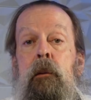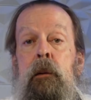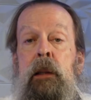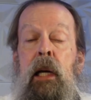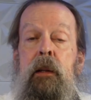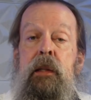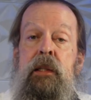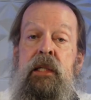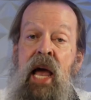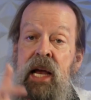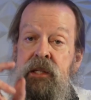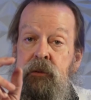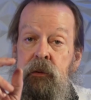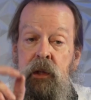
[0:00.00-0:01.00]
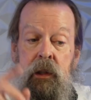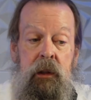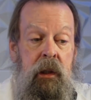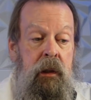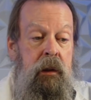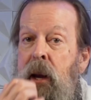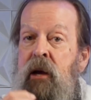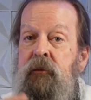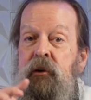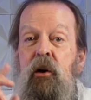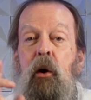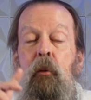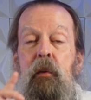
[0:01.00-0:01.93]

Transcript: Now this next one, if you're a